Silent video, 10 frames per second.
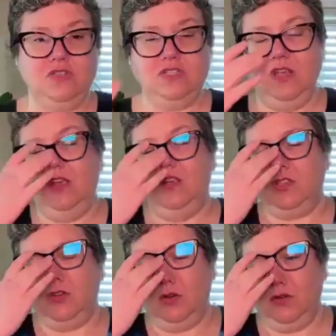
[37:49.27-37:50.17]
of
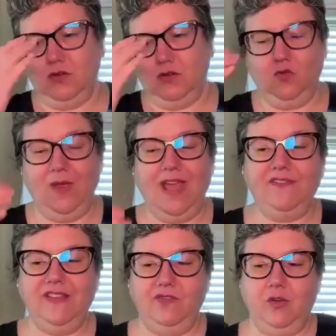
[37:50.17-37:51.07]
course.
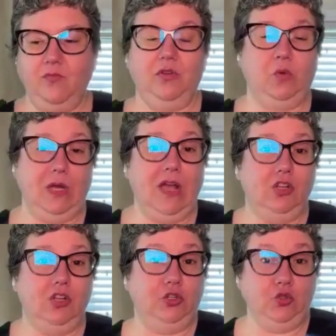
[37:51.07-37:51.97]
So we have developed what
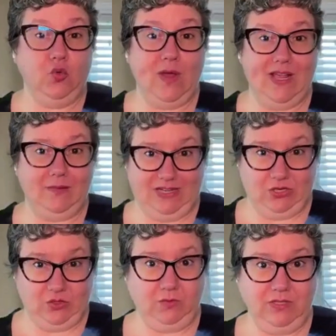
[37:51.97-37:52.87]
we call the Do
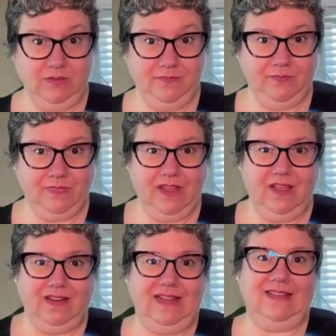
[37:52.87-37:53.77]
Well method.
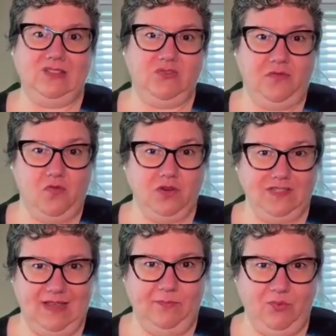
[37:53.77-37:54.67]
That is a
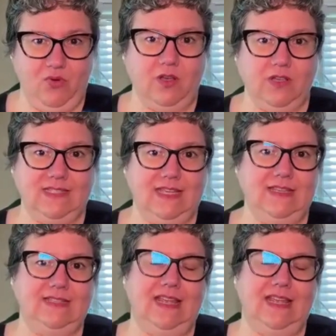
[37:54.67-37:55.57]
4-step
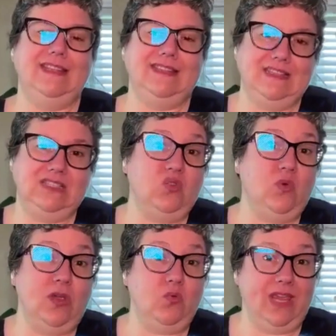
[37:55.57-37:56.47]
process, and this
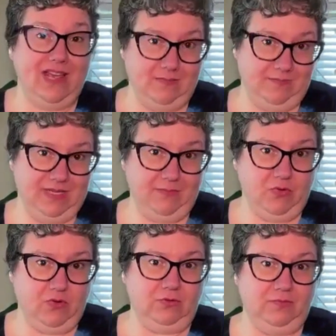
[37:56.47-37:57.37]
is the way we help
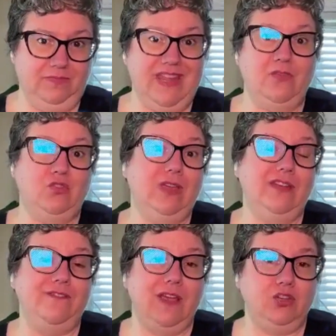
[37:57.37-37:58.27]
people. Now,
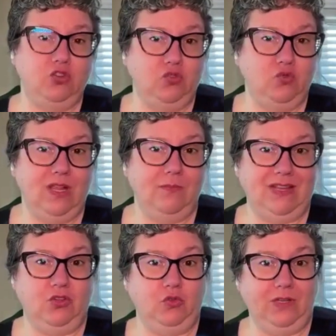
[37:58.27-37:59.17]
you can find the Do
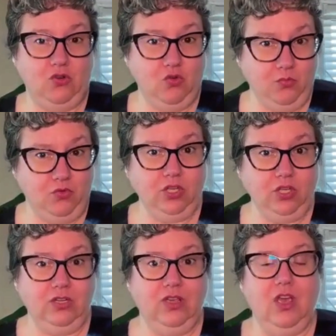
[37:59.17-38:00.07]
Well method in our
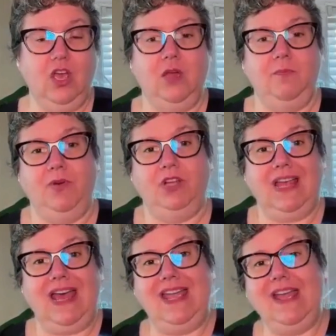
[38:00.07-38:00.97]
book,
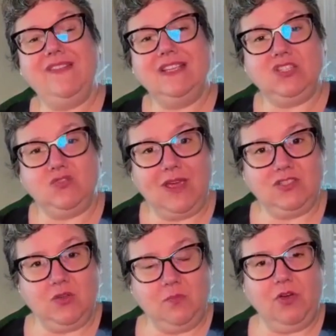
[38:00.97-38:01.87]
but I have
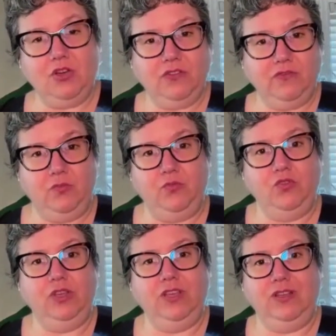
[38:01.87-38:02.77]
extracted some part of
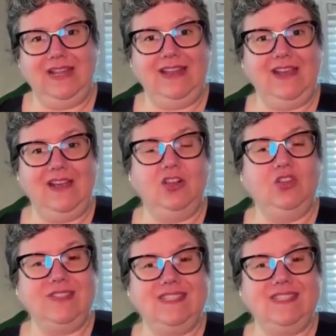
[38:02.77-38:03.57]
the book that I